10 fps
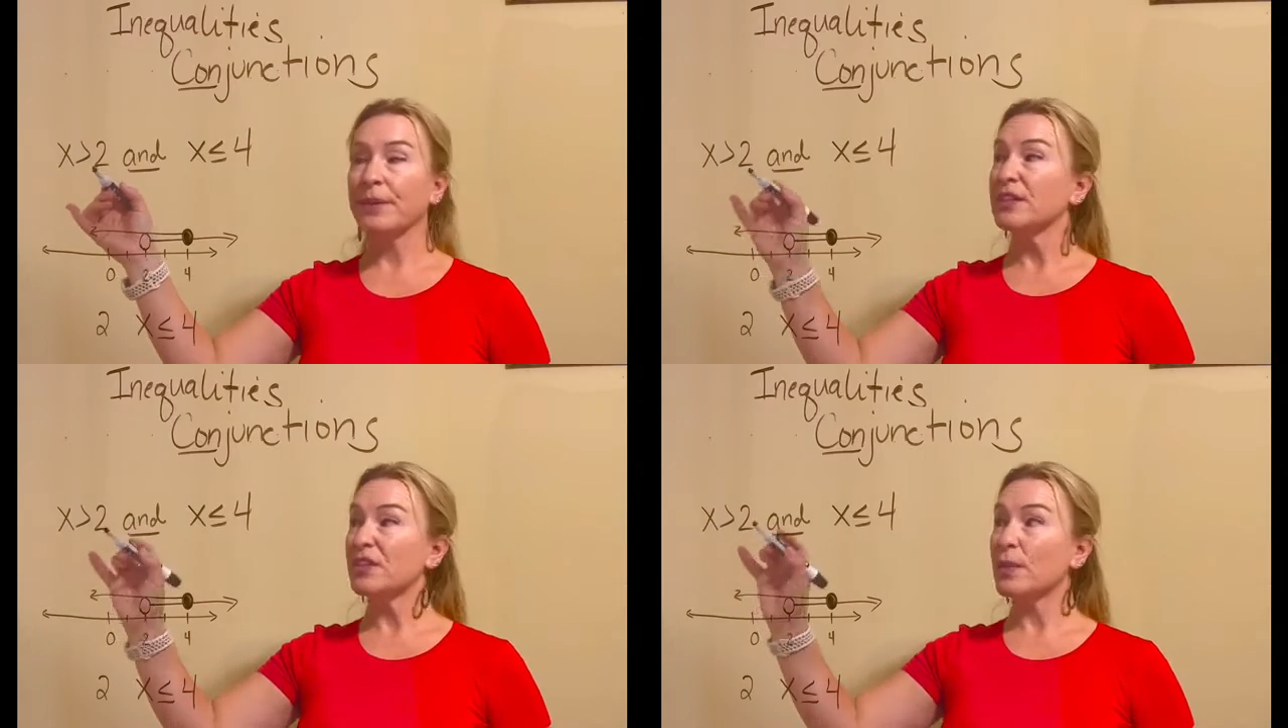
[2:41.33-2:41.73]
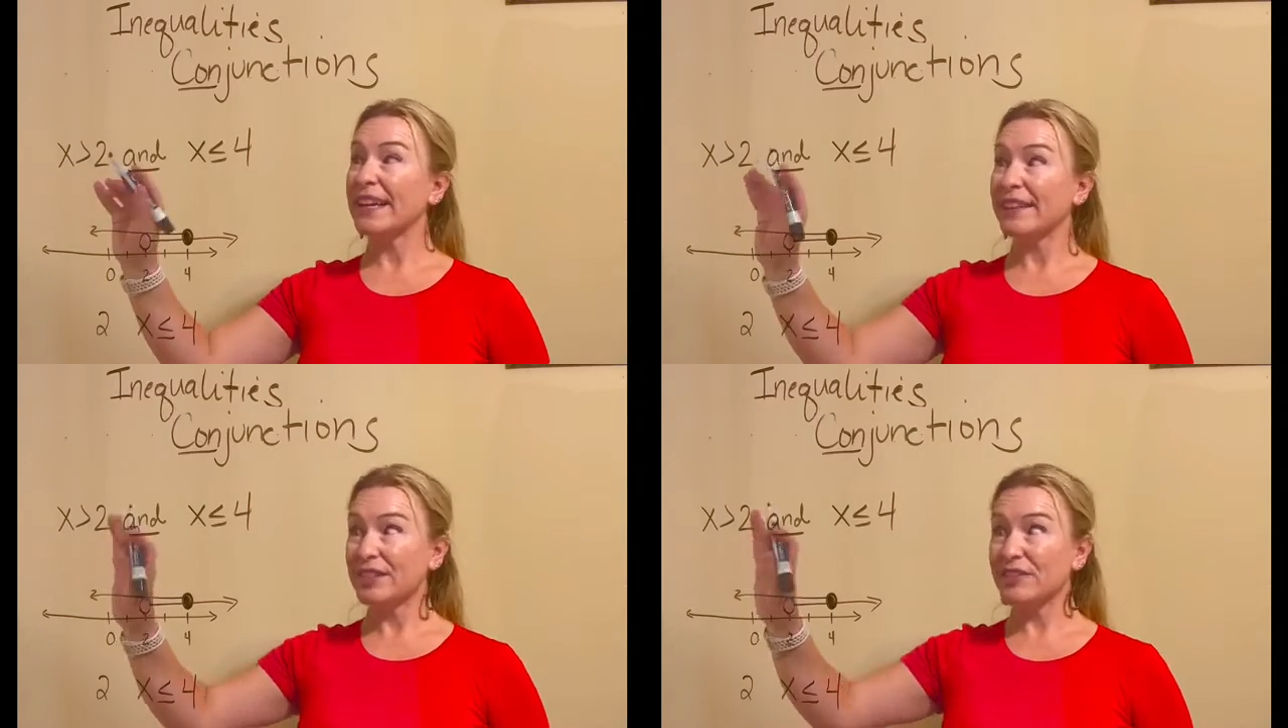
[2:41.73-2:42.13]
So I
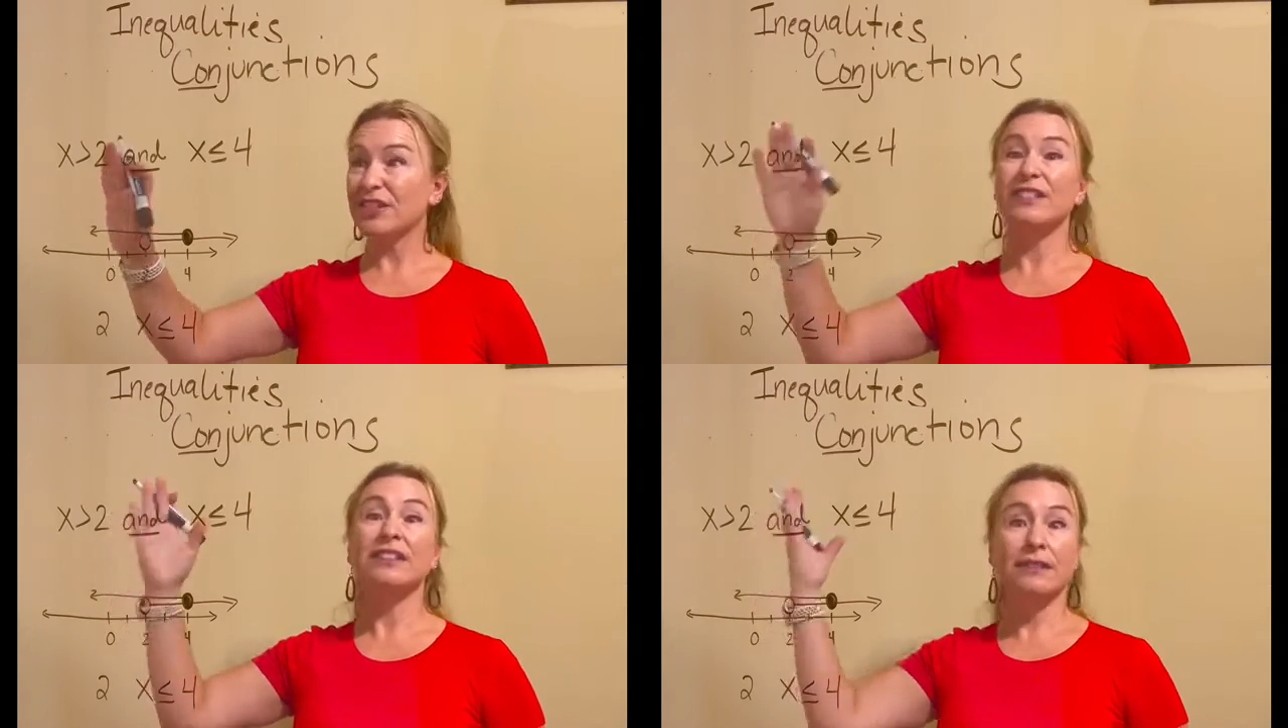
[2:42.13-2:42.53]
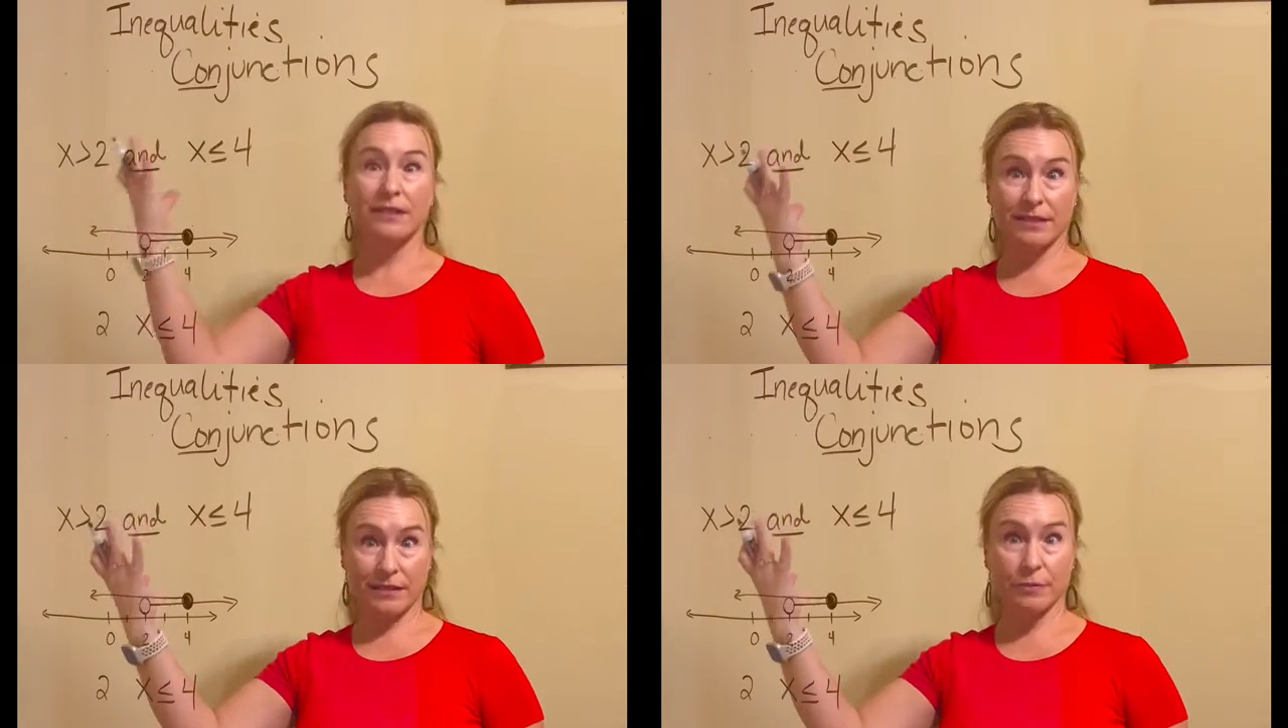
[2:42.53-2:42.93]
have to
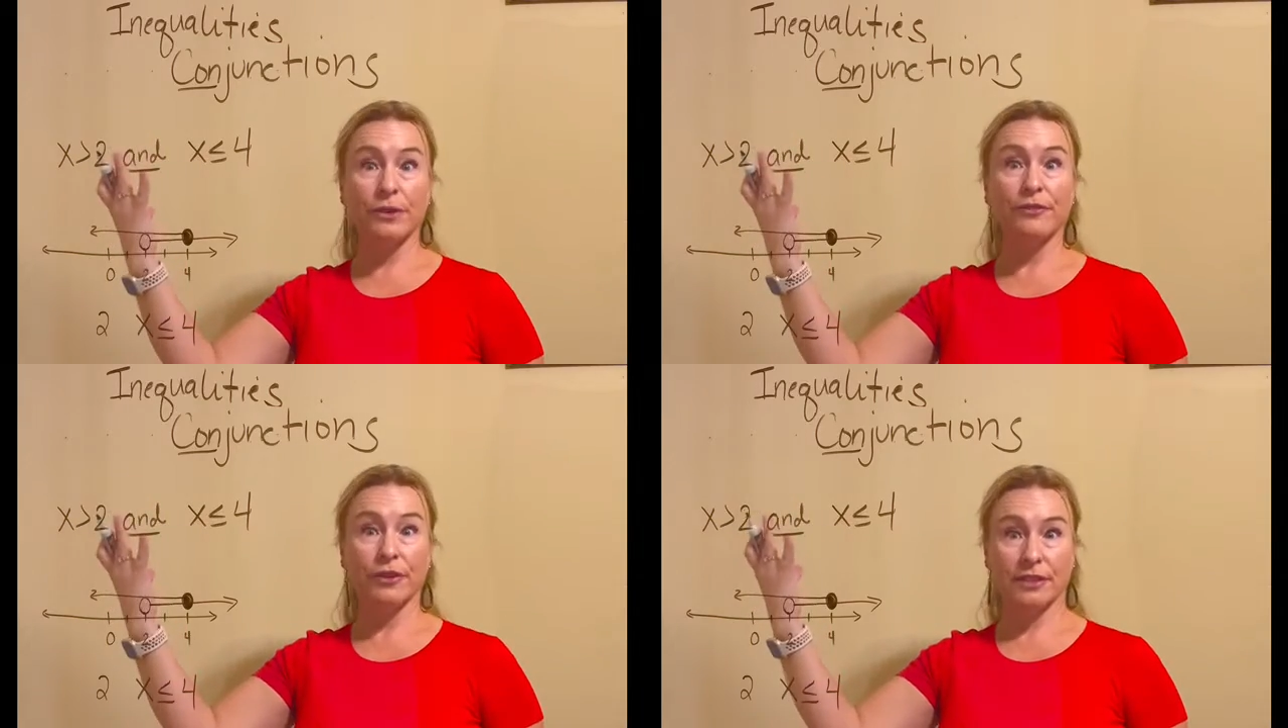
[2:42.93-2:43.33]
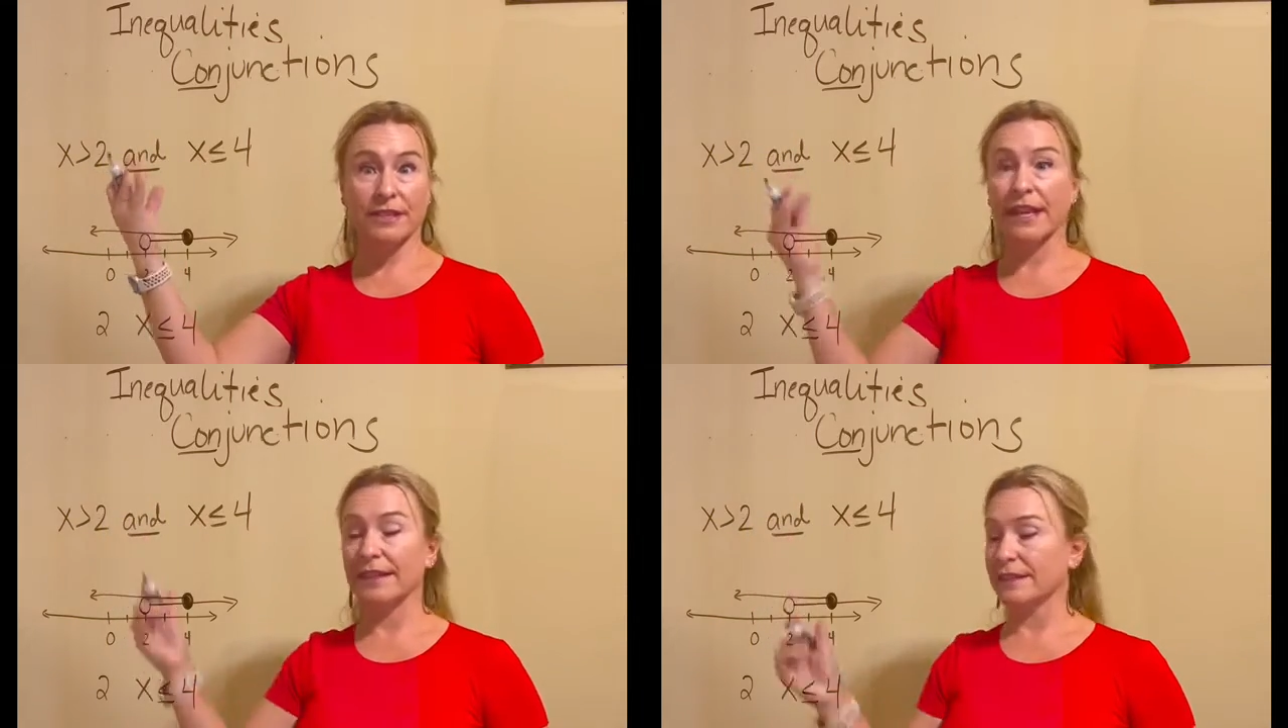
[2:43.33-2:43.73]
just reverse
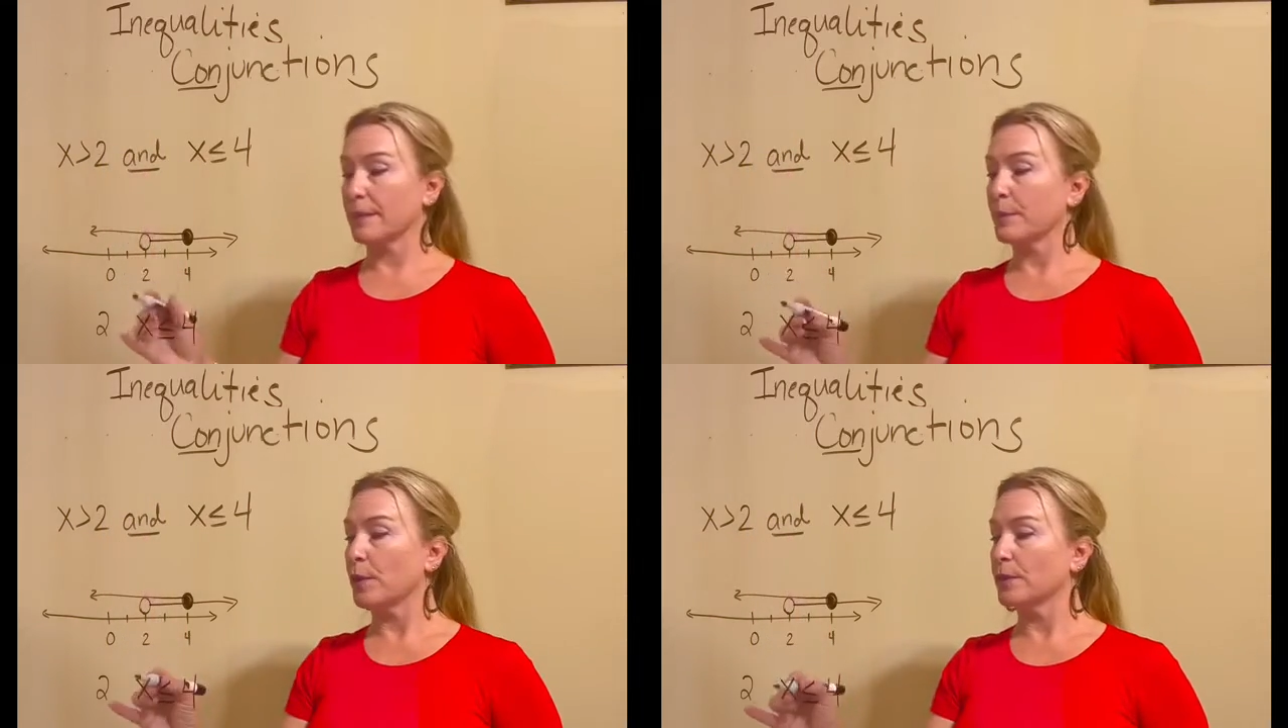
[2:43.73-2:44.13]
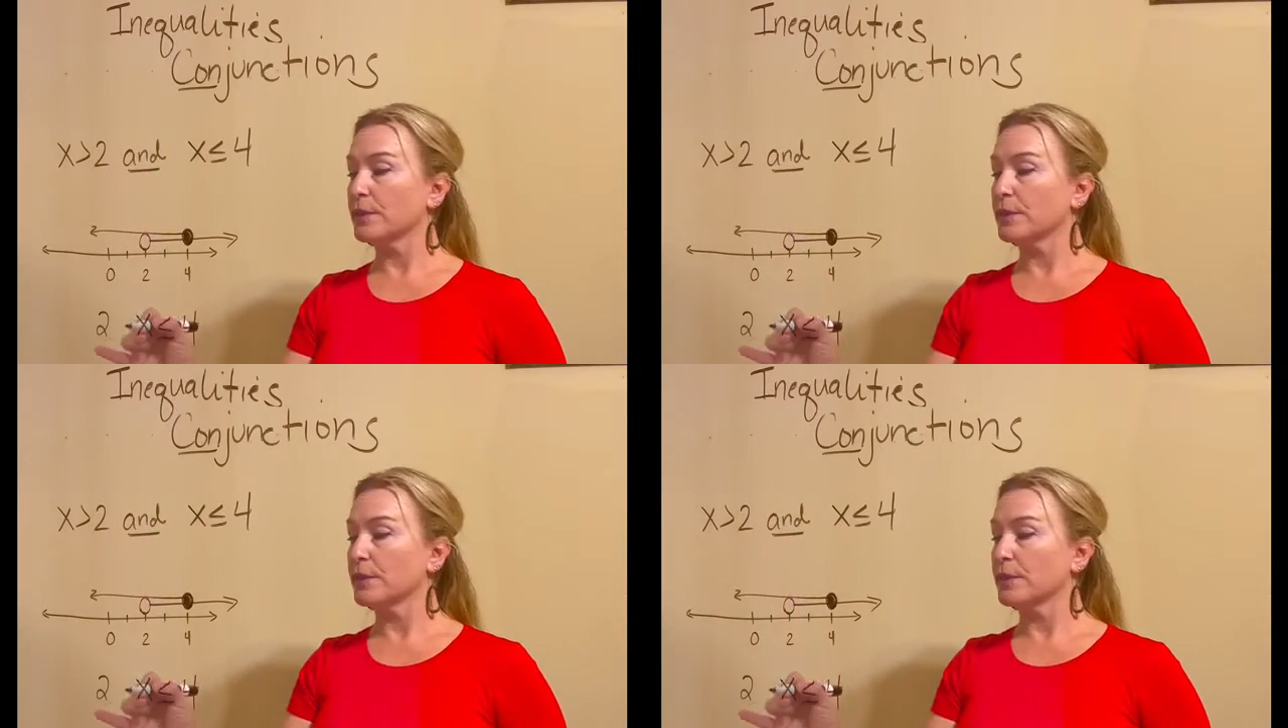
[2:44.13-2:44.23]
that symbol.